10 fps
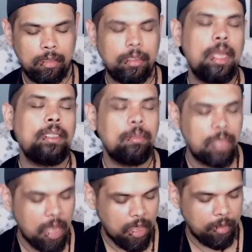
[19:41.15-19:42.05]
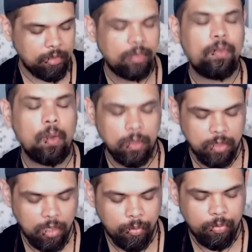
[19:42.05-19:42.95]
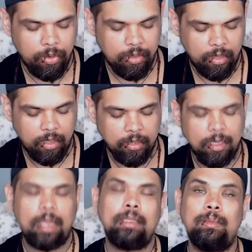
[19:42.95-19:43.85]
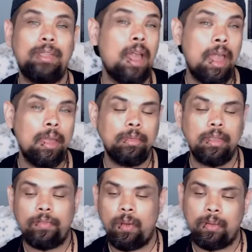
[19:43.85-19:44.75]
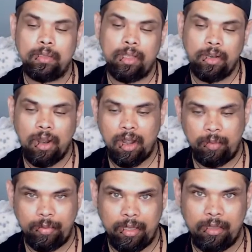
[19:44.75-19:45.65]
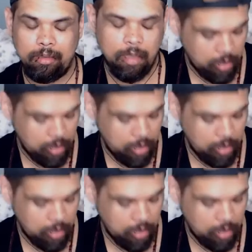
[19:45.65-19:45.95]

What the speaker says: Take some time to focus on your breathing. Take some time to focus on your heartbeat.